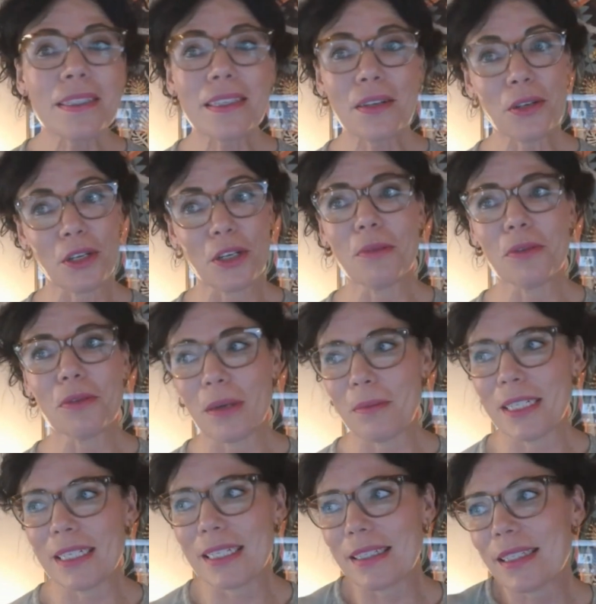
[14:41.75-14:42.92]
Supplements and
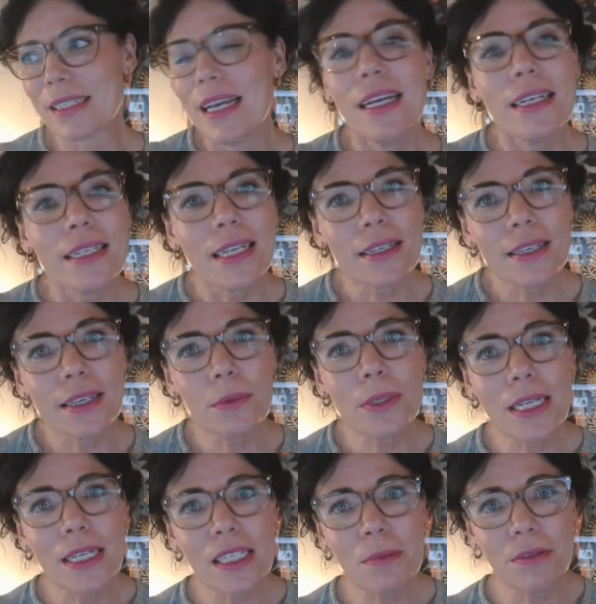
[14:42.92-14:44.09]
herbal remedies.
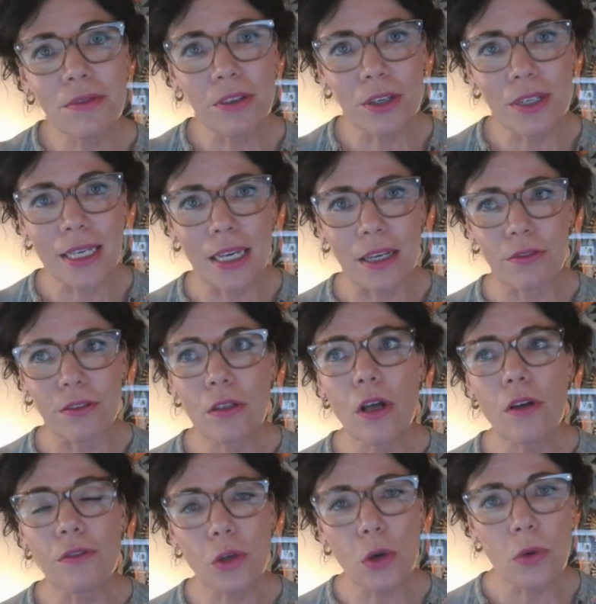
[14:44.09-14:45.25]
Now here we need to be very
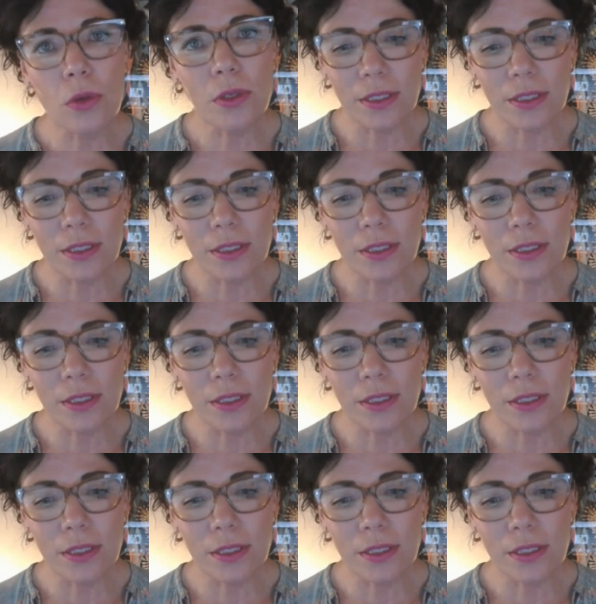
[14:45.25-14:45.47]
careful.